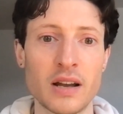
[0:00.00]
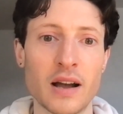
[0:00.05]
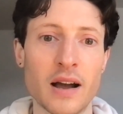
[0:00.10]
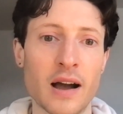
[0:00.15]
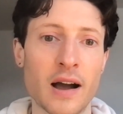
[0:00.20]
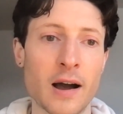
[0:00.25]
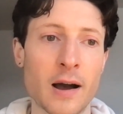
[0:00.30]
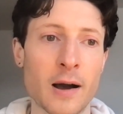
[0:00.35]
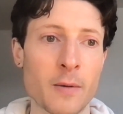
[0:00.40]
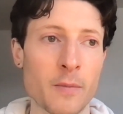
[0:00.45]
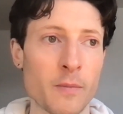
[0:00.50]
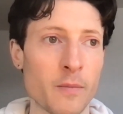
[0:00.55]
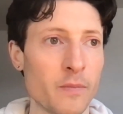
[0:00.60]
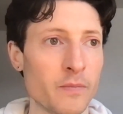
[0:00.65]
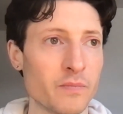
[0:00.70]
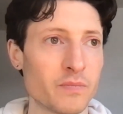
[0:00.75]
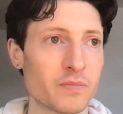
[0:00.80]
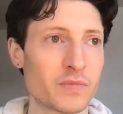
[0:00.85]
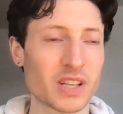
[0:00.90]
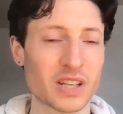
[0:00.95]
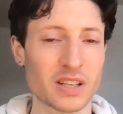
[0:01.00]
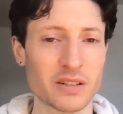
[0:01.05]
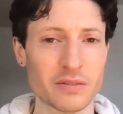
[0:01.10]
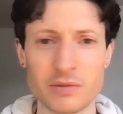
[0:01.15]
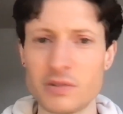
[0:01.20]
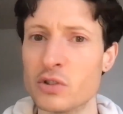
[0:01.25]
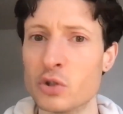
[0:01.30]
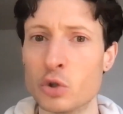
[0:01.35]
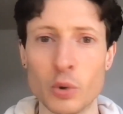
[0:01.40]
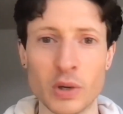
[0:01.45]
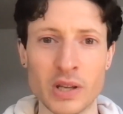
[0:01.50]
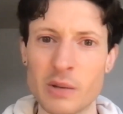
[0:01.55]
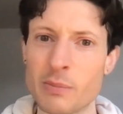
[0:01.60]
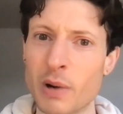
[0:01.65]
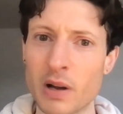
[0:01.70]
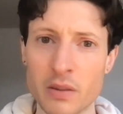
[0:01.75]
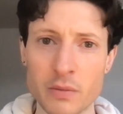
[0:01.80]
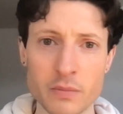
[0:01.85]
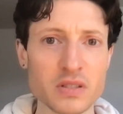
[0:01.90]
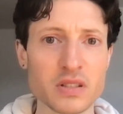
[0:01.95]
kind of doing it
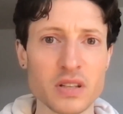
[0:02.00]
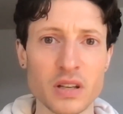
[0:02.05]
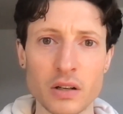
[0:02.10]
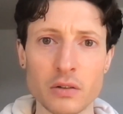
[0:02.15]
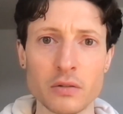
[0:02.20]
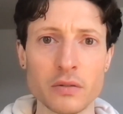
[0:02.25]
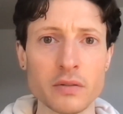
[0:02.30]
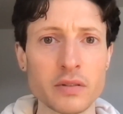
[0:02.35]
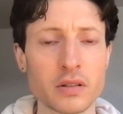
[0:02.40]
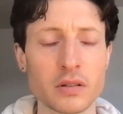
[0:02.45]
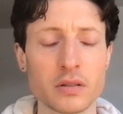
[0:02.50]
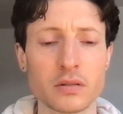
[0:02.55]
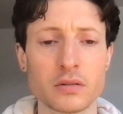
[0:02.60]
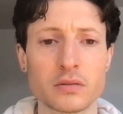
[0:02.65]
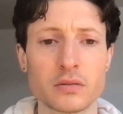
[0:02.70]
by themselves?